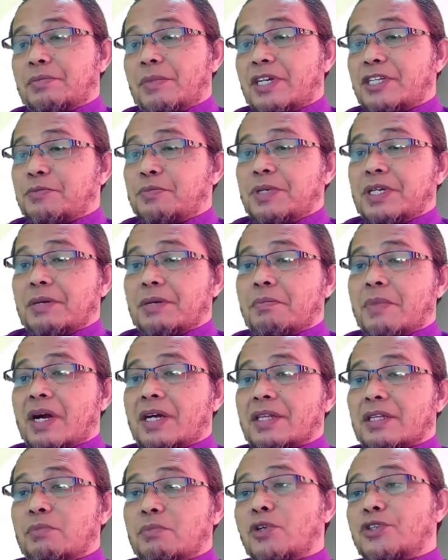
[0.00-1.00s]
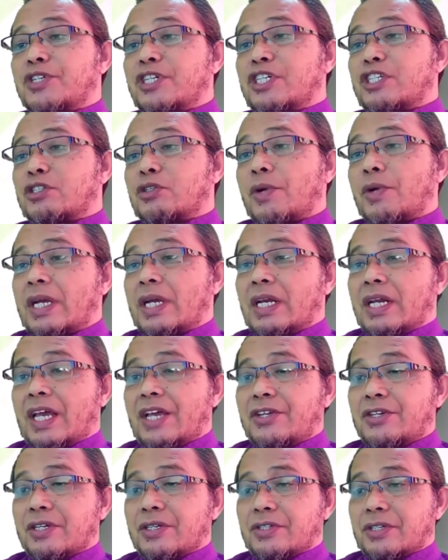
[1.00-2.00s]
must be among the most historic
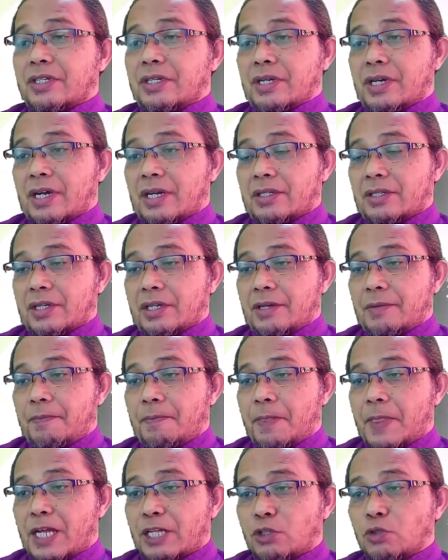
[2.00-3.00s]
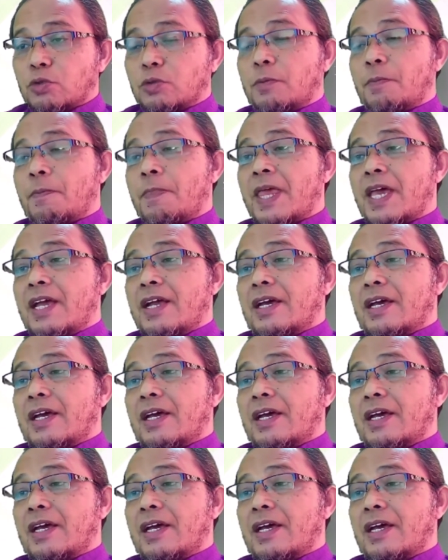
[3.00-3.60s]
elections in the country. 2.